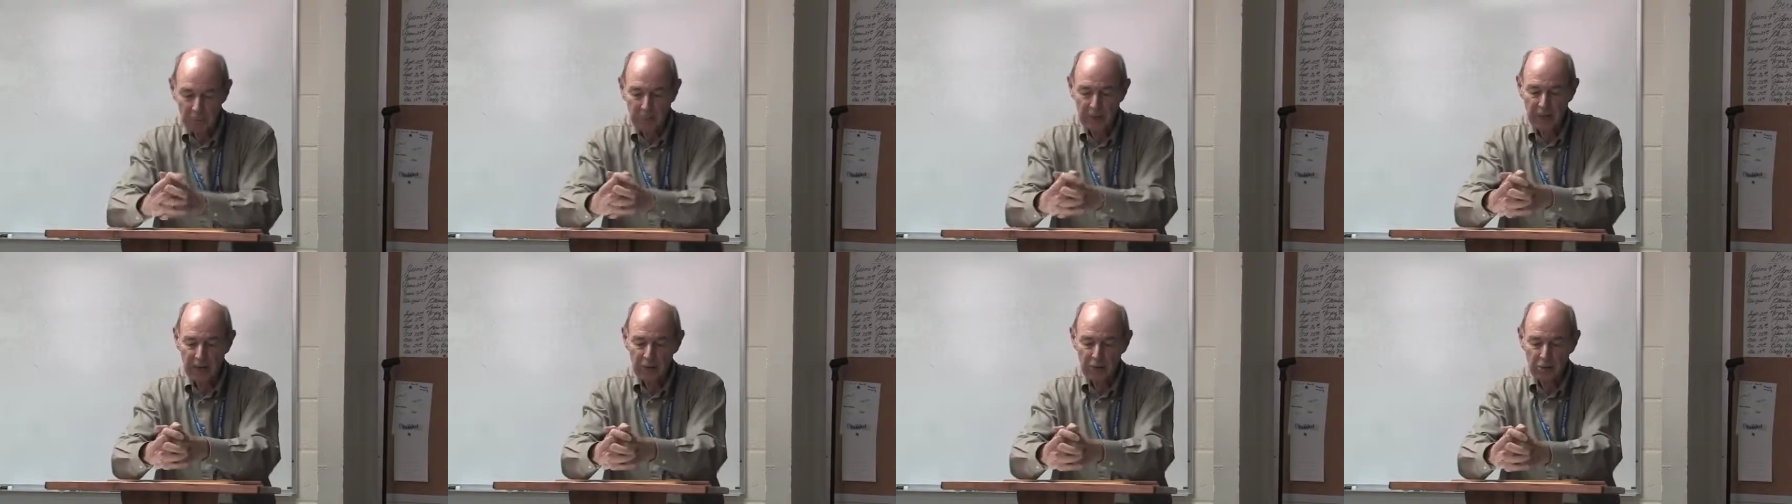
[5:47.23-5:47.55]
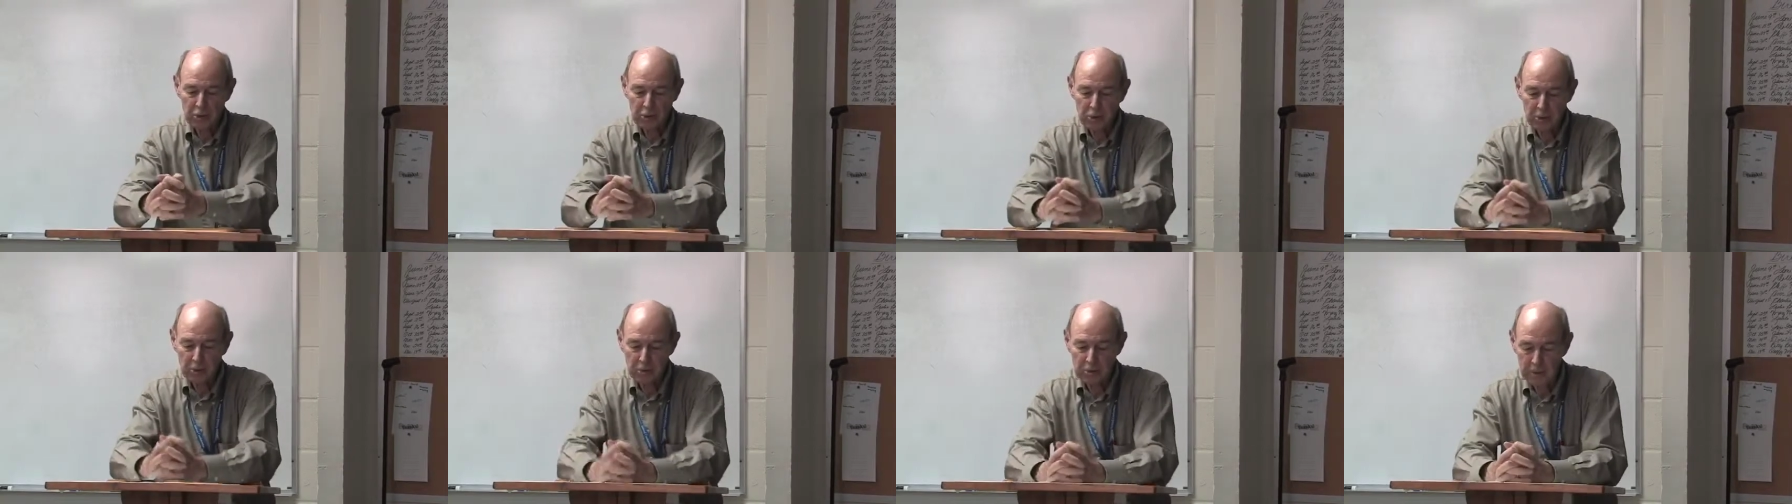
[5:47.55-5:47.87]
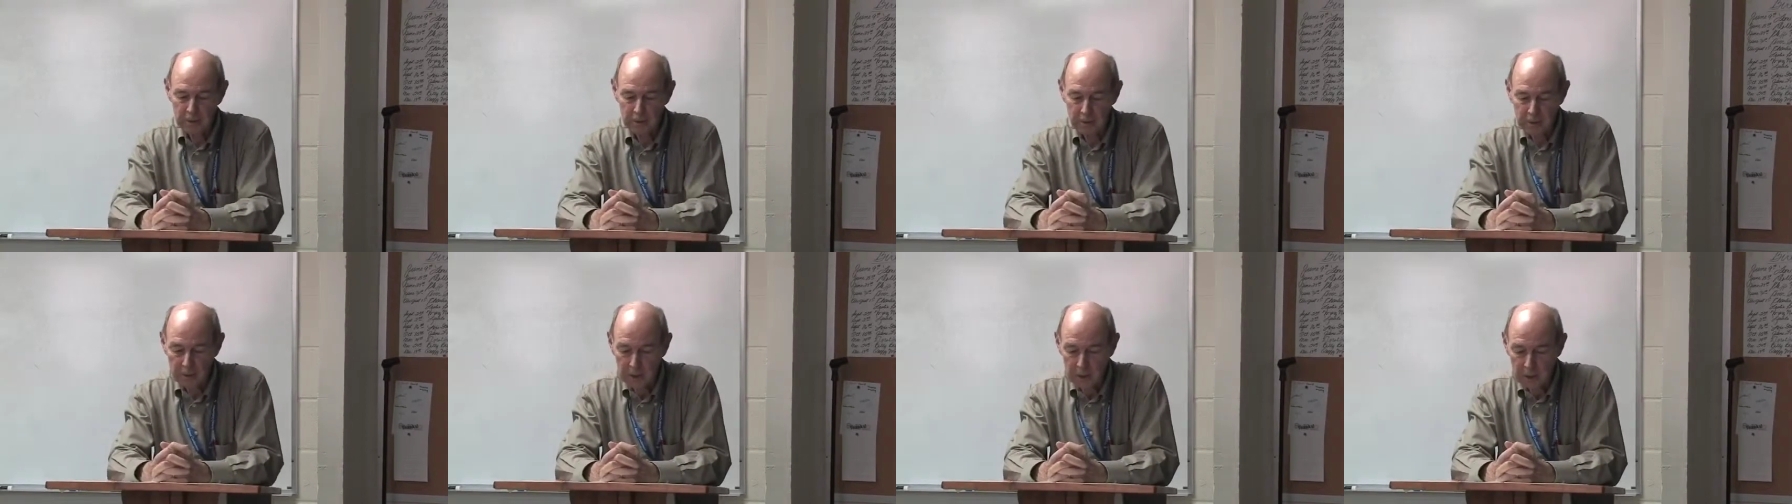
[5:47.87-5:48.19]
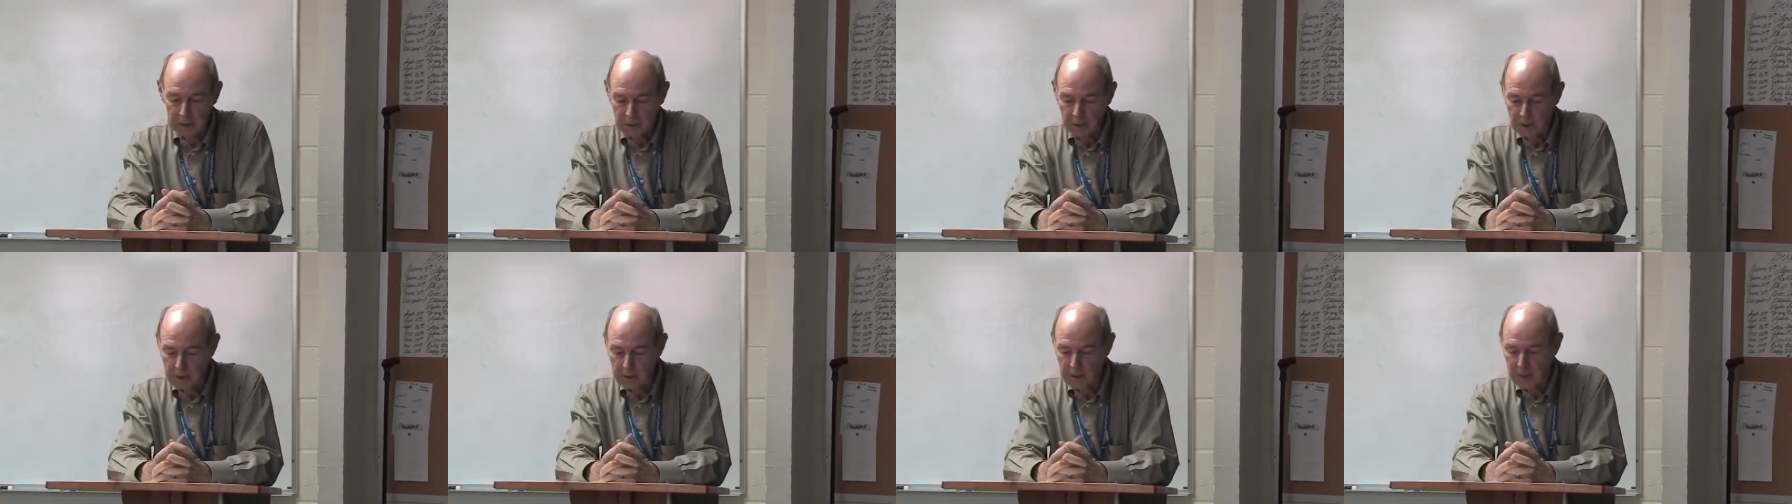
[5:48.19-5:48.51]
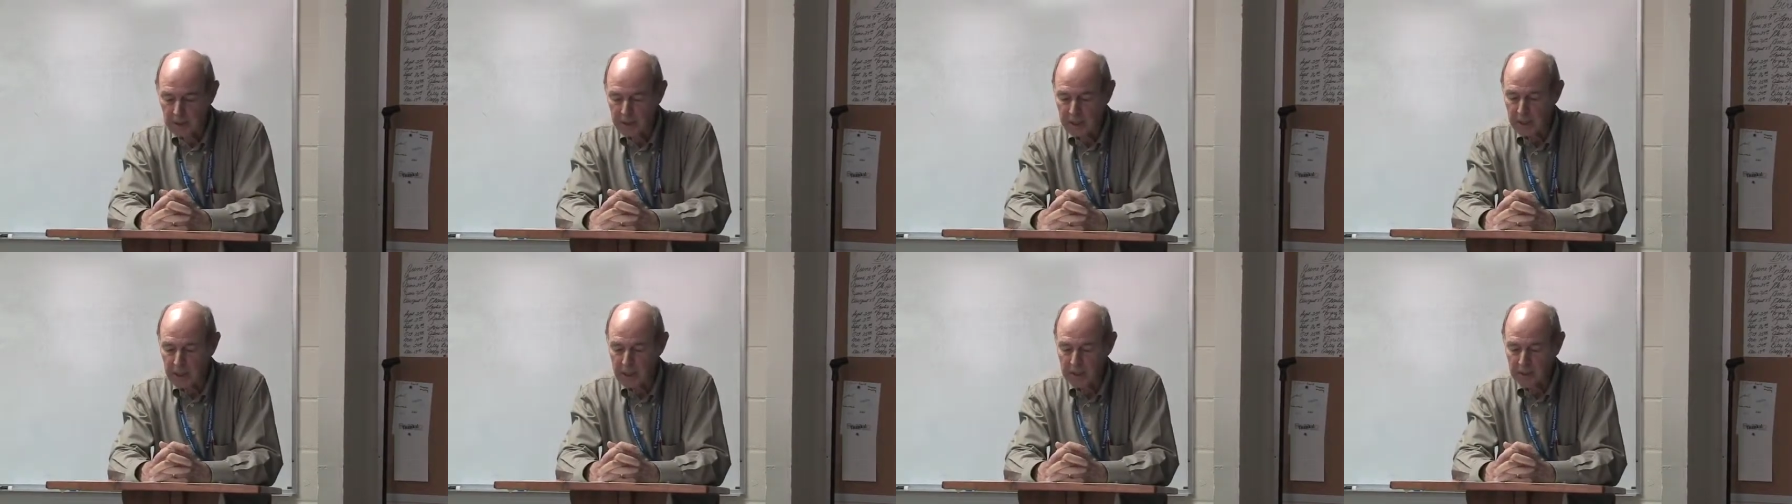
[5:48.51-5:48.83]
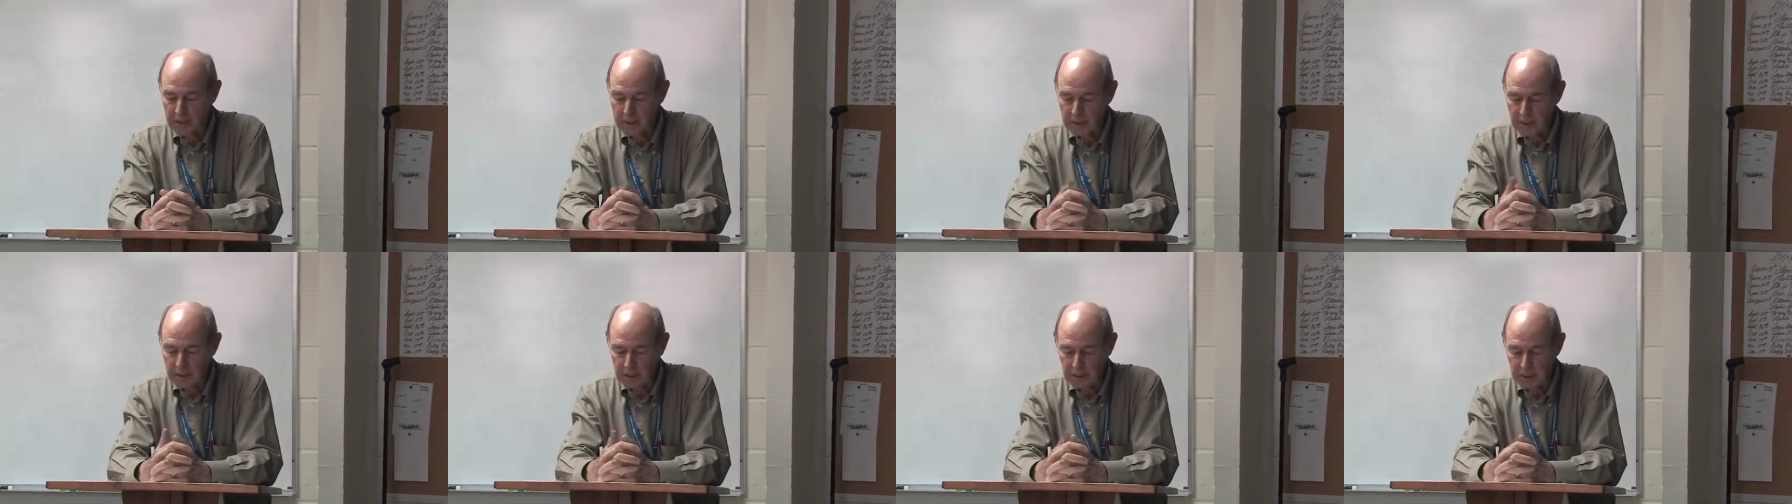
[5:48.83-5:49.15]
pastor in, in
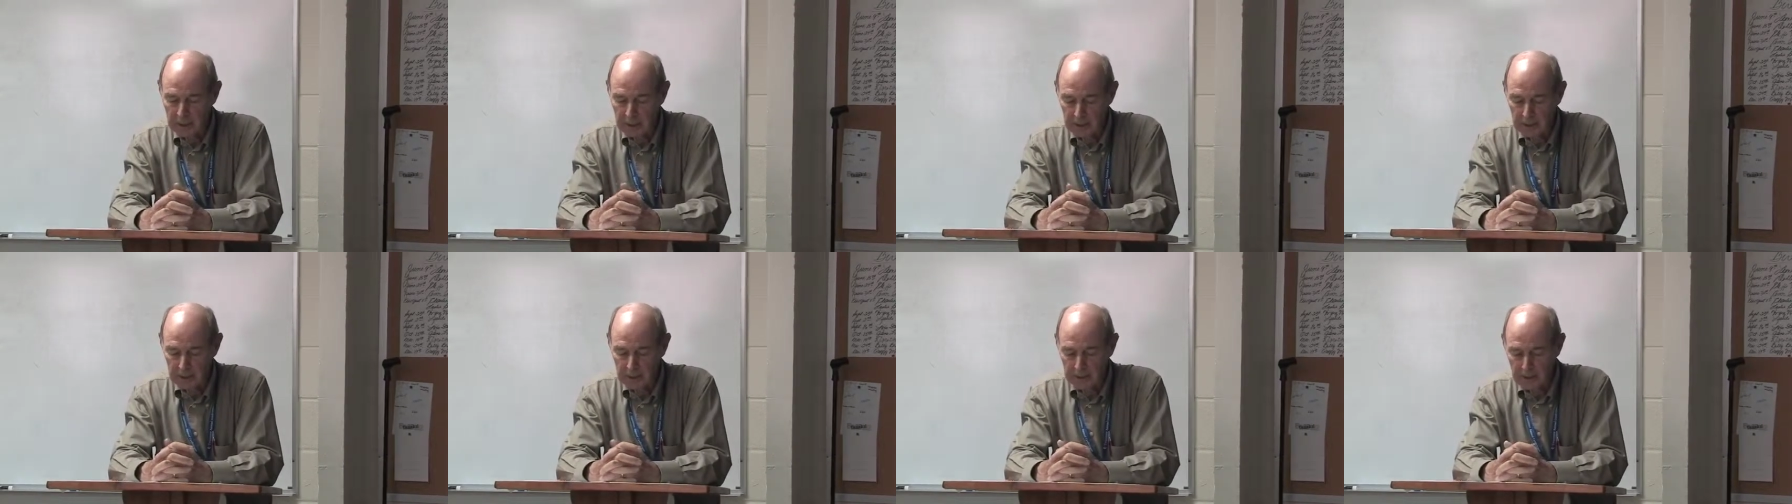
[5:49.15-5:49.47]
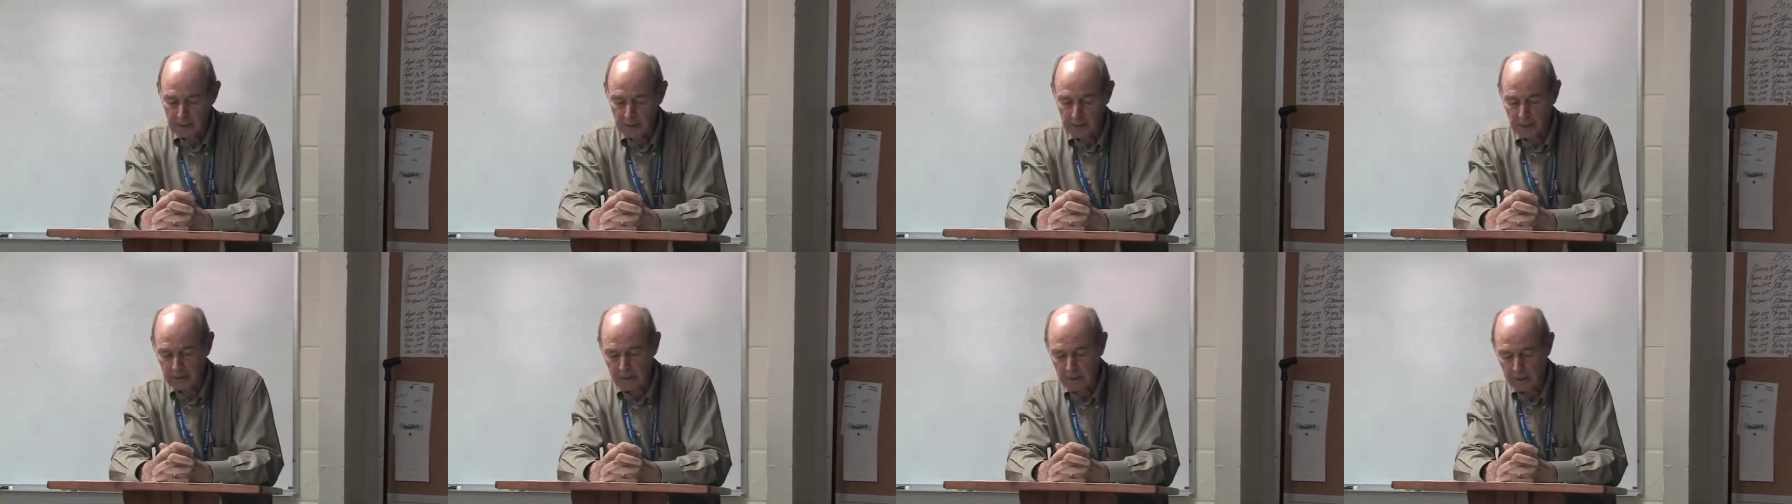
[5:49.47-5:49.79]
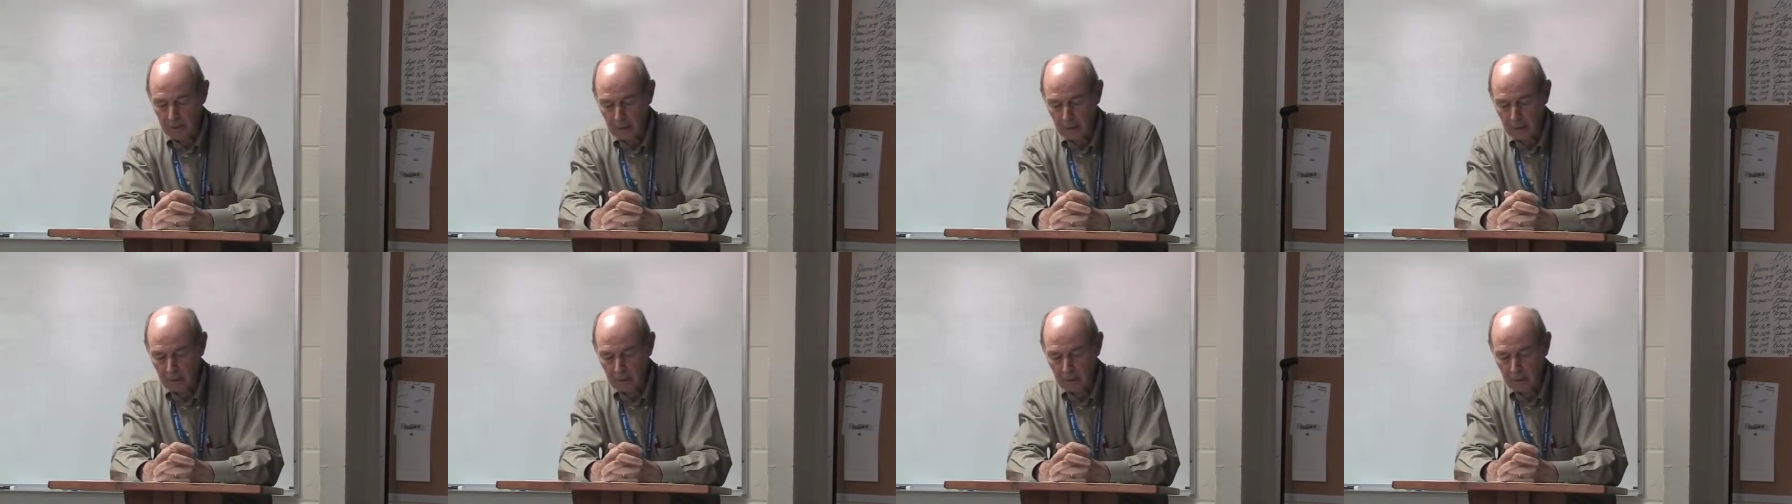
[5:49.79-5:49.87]
Indiana, and uh,